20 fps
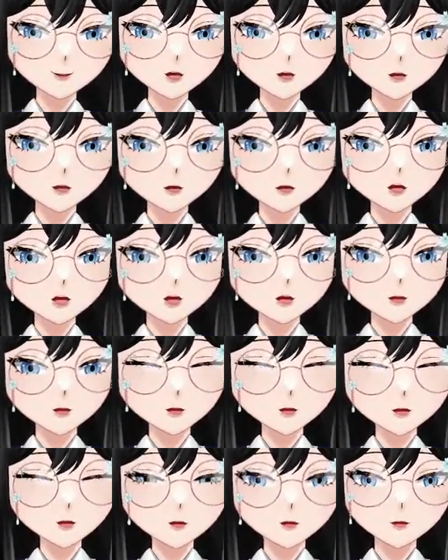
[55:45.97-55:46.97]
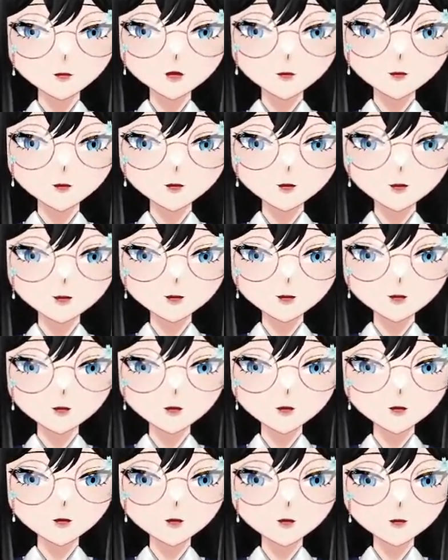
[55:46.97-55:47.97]
which under normal
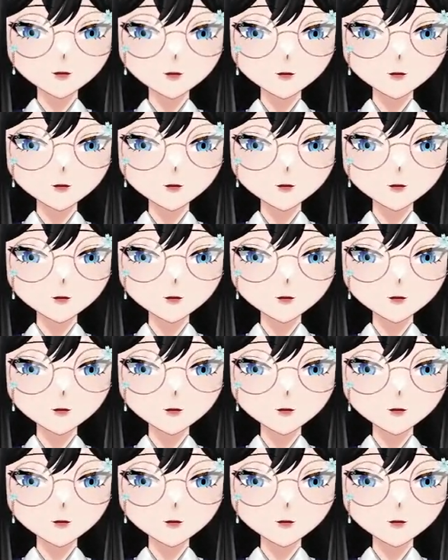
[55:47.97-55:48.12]
conditions do